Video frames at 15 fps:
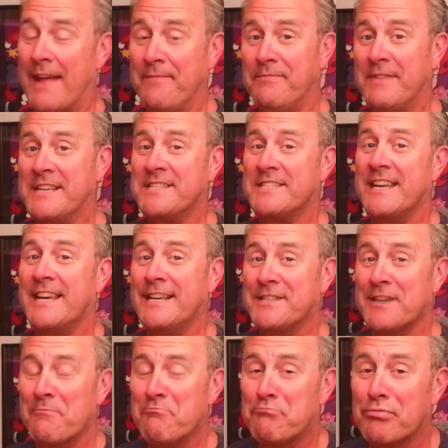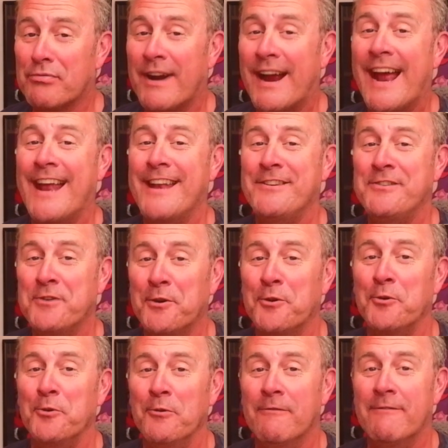And this is a brand
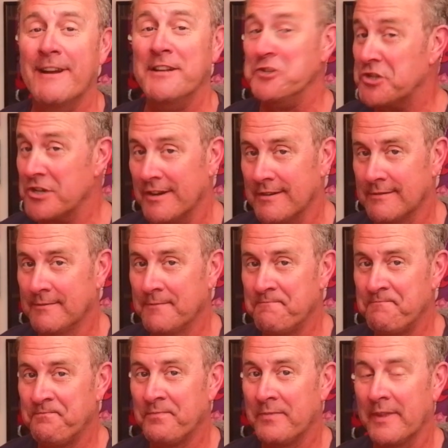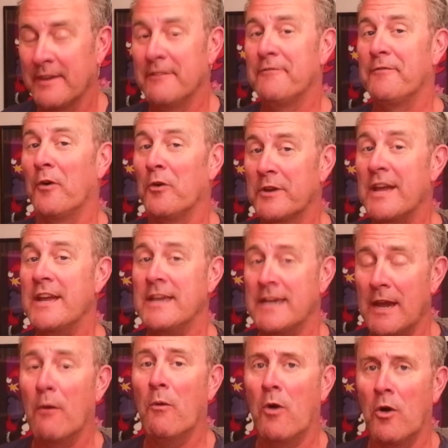new venture for
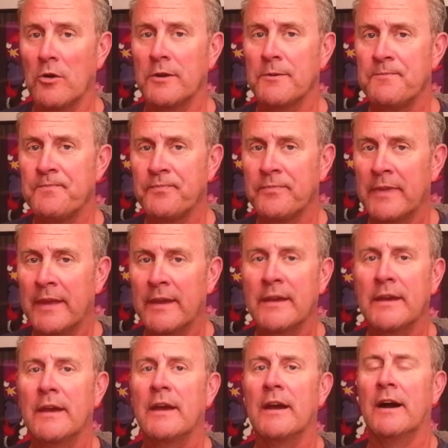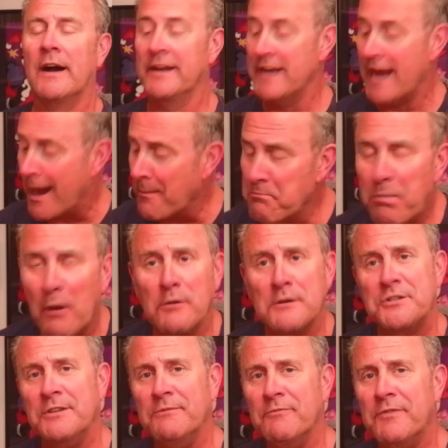geekyOlhog, an
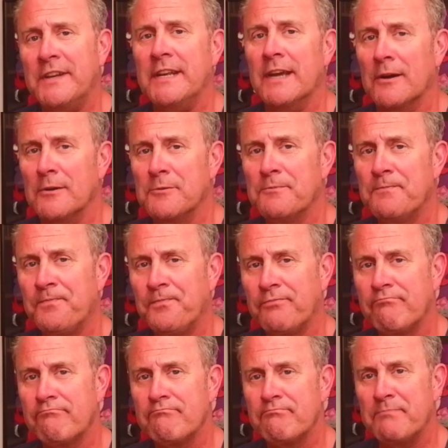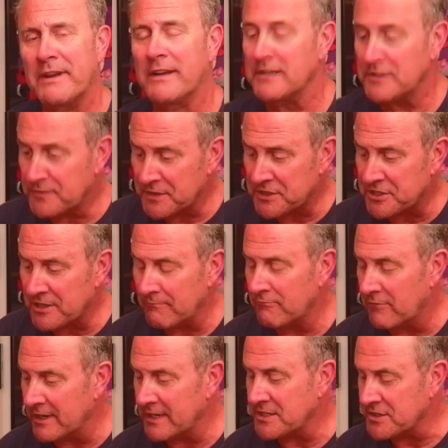unboxing video, because for
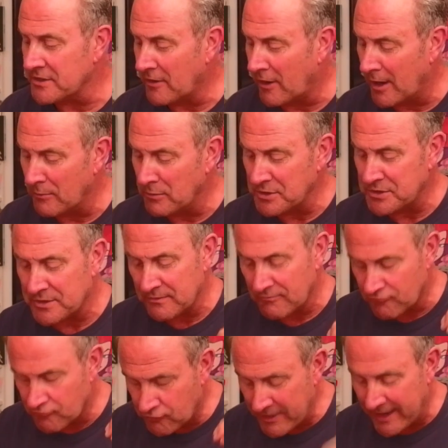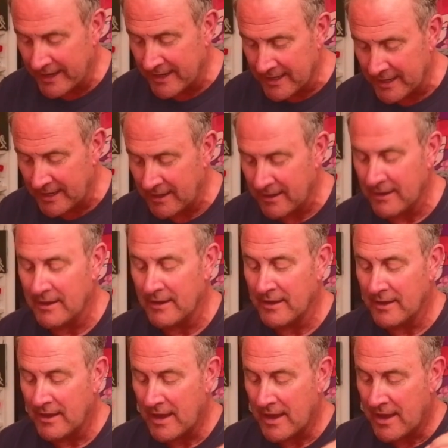some reason I was really
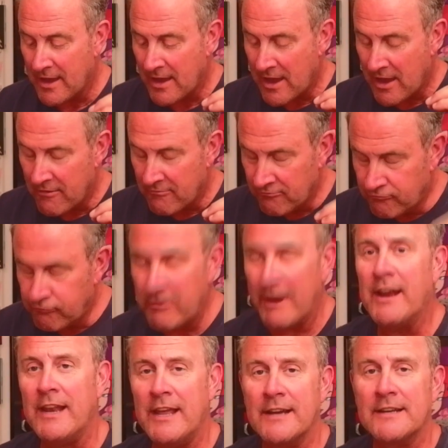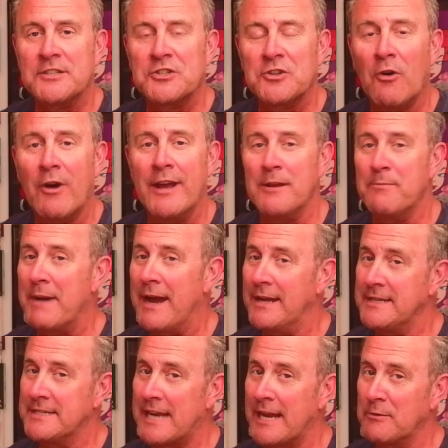excited
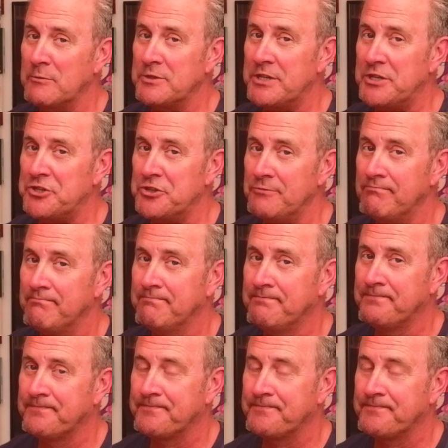about this acquisition,